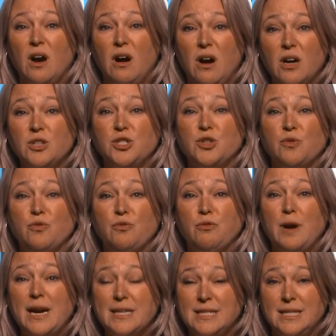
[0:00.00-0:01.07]
are
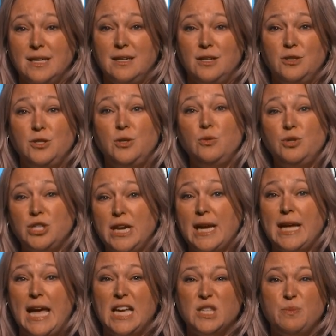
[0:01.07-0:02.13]
directed to check
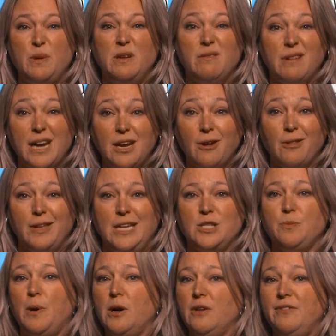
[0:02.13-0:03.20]
Aspen regularly as
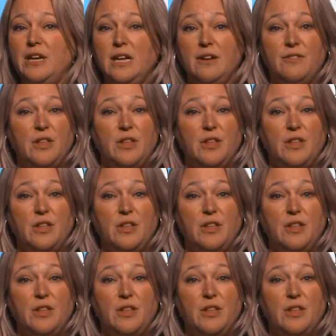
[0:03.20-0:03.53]
part of any of